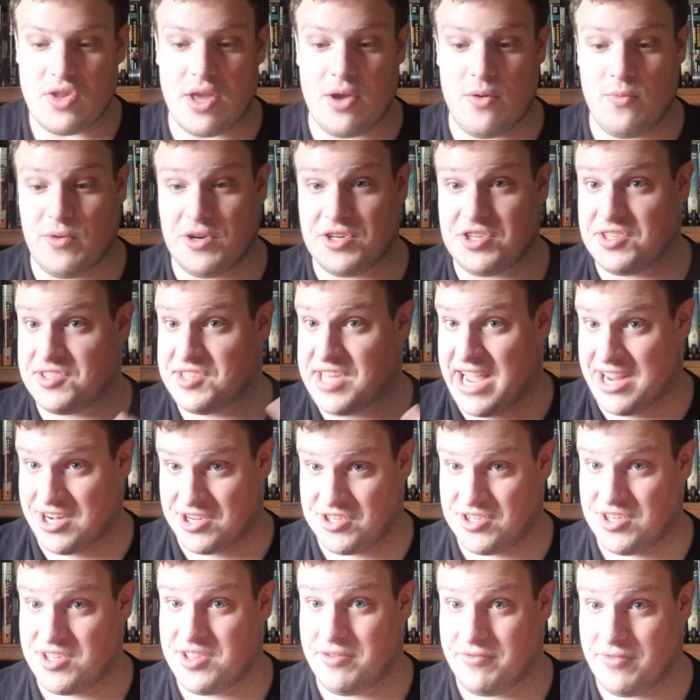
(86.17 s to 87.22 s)
which is
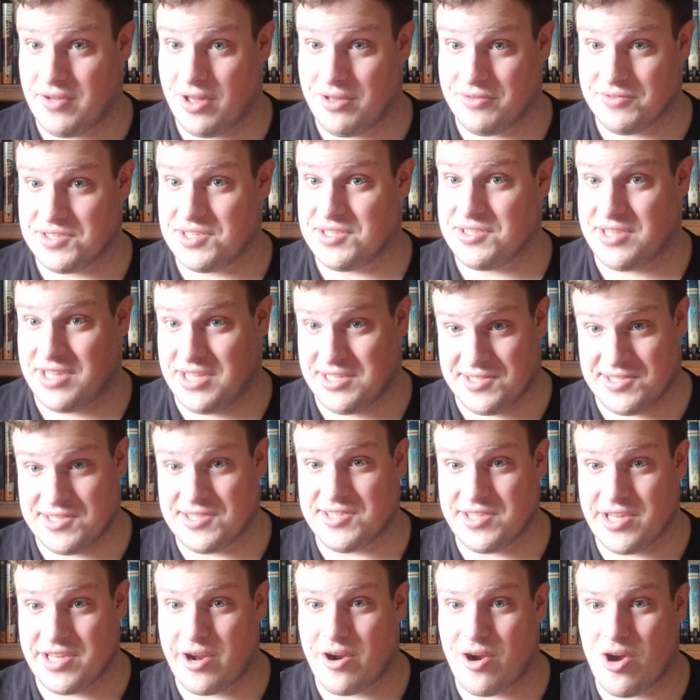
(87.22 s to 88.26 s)
actually the Volves', this
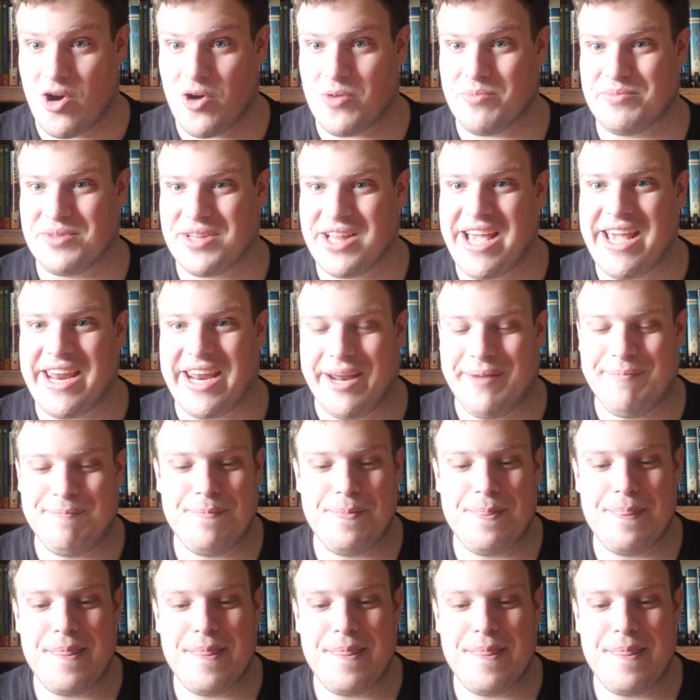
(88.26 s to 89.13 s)
is their home planet.